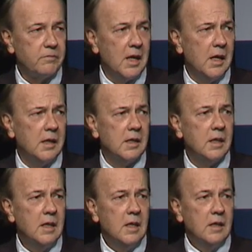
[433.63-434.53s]

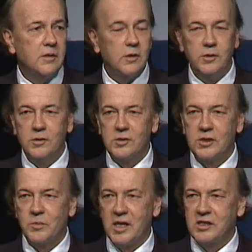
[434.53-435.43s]
The good news
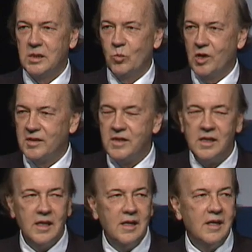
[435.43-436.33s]
is my team won.
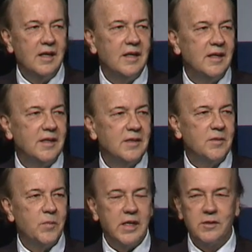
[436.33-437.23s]

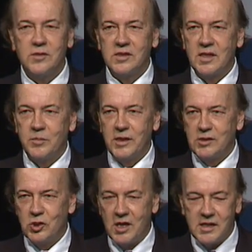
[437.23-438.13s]
The bad news is I
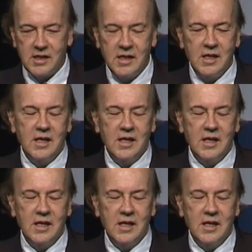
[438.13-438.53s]
played China.